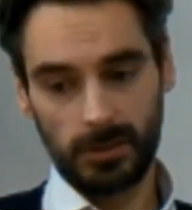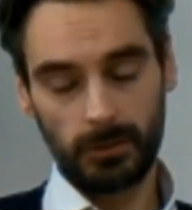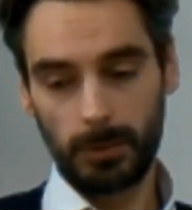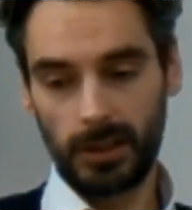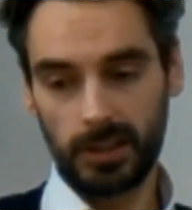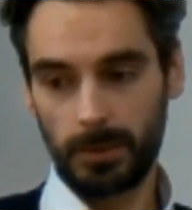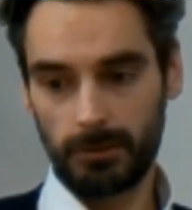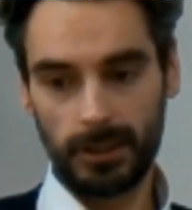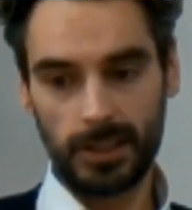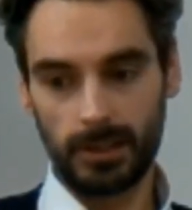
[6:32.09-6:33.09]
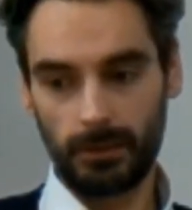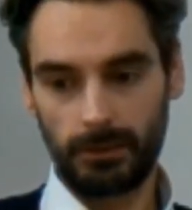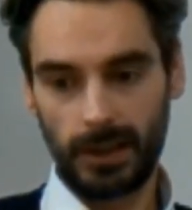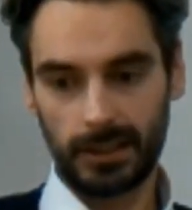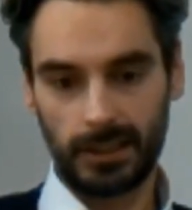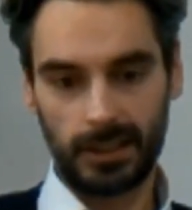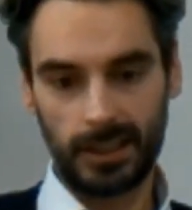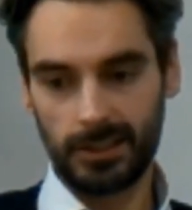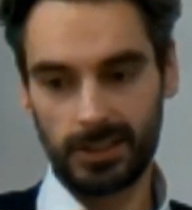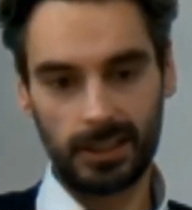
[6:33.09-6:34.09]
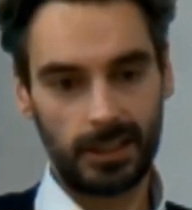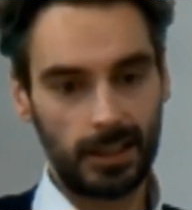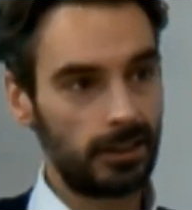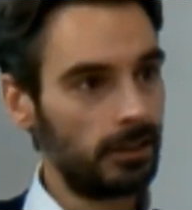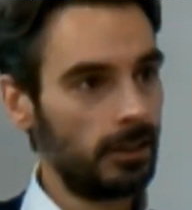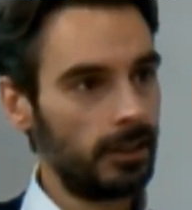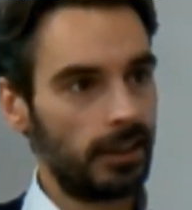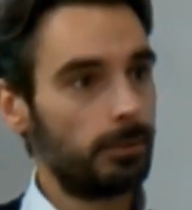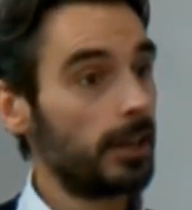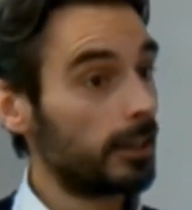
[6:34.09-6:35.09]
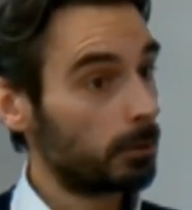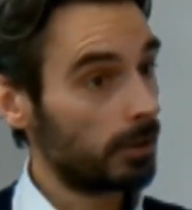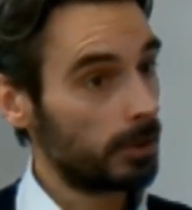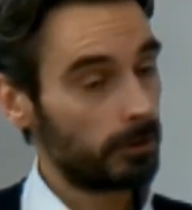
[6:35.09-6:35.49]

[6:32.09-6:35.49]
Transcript: civil partners by reason of the fact that they consider that they've been adequately